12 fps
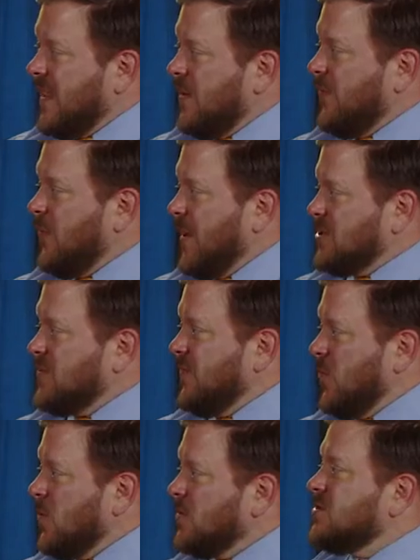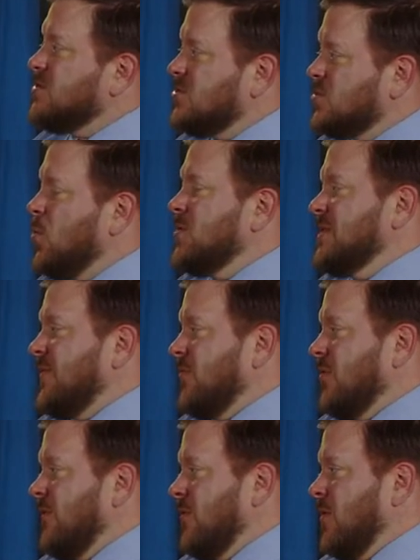that information forward towards that
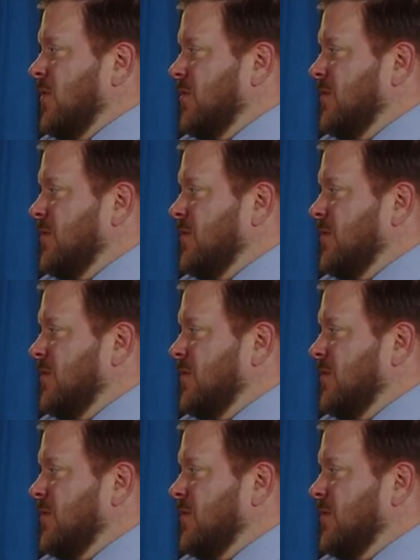forever home.